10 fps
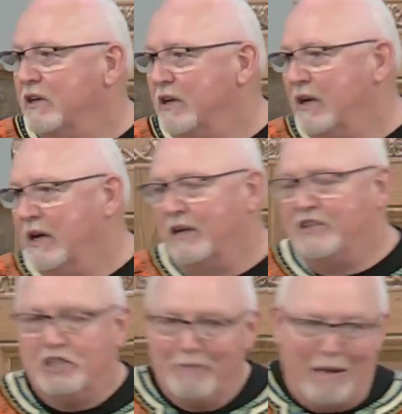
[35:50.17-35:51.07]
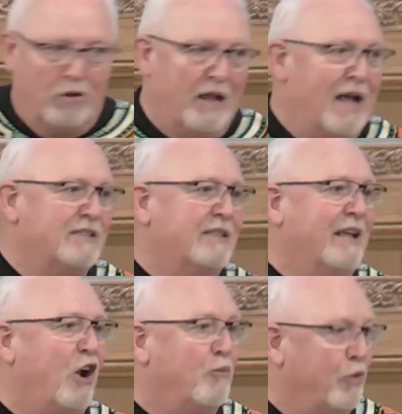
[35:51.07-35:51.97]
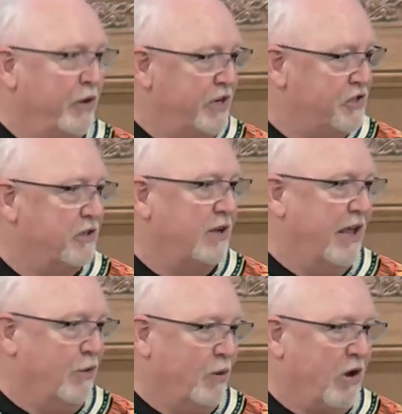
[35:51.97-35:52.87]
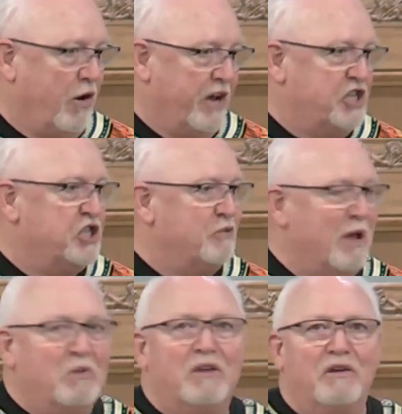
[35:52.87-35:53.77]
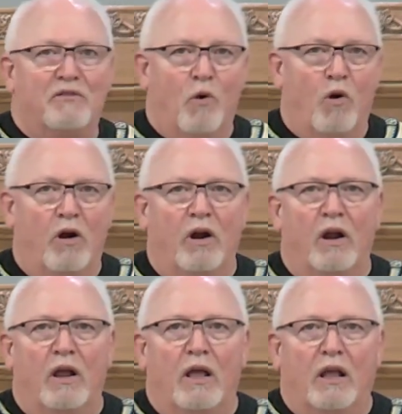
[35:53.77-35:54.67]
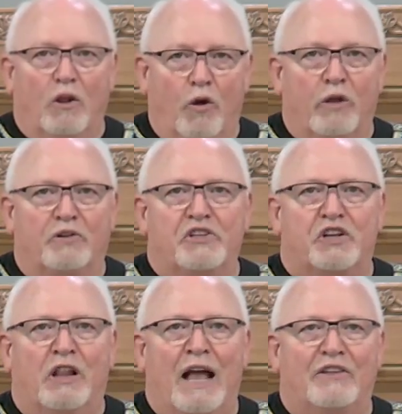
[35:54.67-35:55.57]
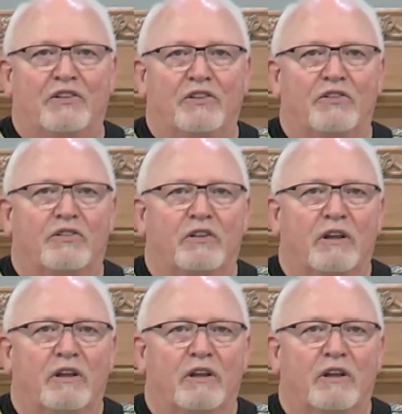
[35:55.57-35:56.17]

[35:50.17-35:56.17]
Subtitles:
I'll teach a Bible class, and then I'll preach. At 3 congregations, maybe 4. Lori will teach classes.